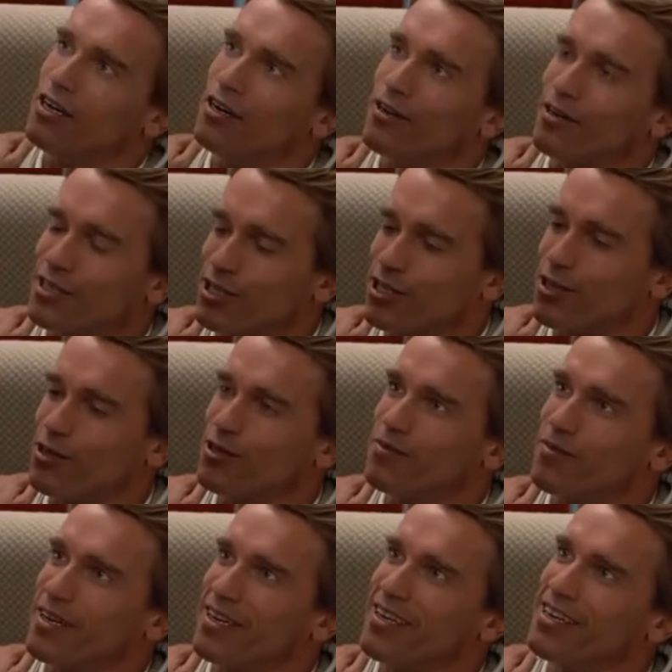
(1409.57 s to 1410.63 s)
Excuse
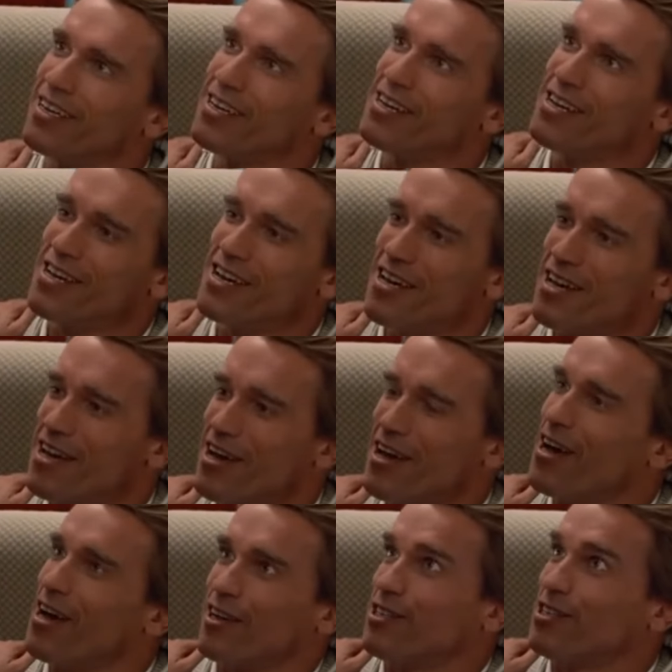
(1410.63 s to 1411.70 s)
me.
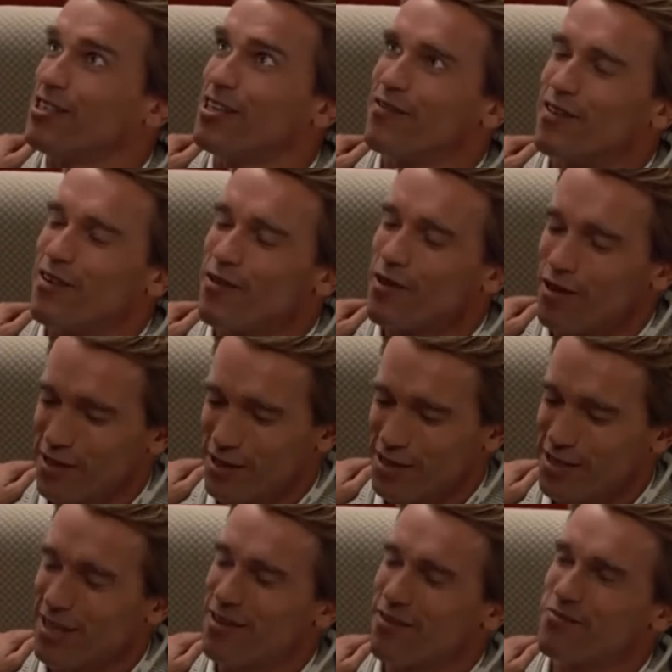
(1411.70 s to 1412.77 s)
I just have never heard this
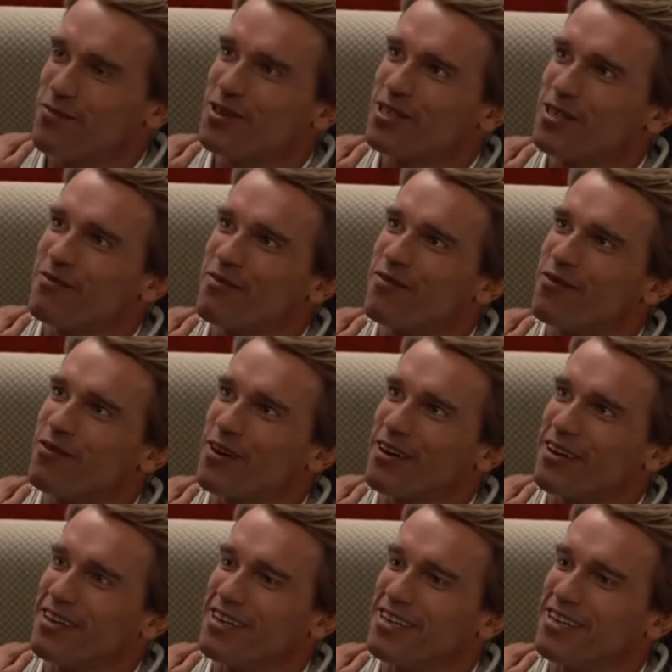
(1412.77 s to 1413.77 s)
kind of music before.